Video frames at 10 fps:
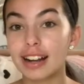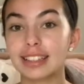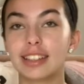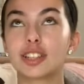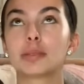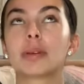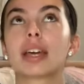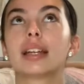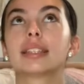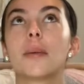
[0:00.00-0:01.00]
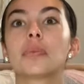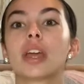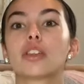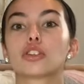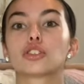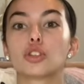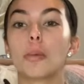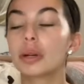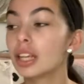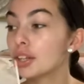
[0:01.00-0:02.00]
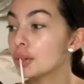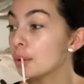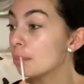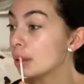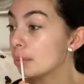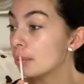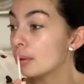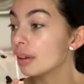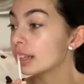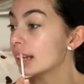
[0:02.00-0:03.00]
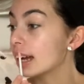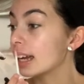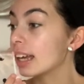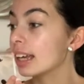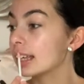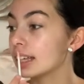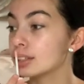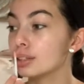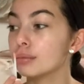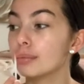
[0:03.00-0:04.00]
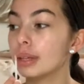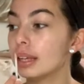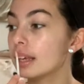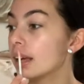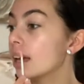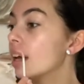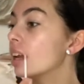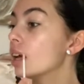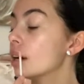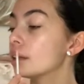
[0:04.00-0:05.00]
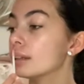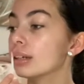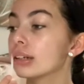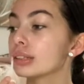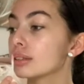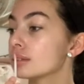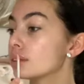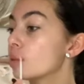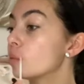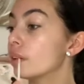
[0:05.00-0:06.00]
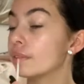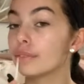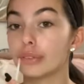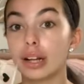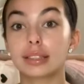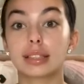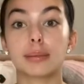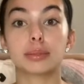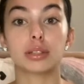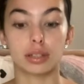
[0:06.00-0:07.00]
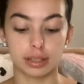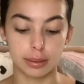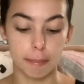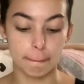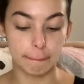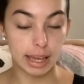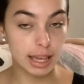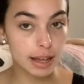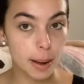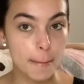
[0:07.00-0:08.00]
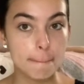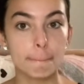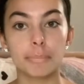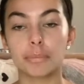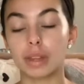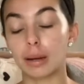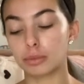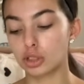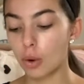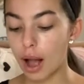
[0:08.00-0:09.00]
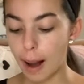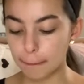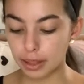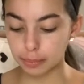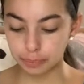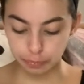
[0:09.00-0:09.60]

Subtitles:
is lunch, because there's so many new people that I get to meet, and there's so many friends that I'm starting to make. I'm so happy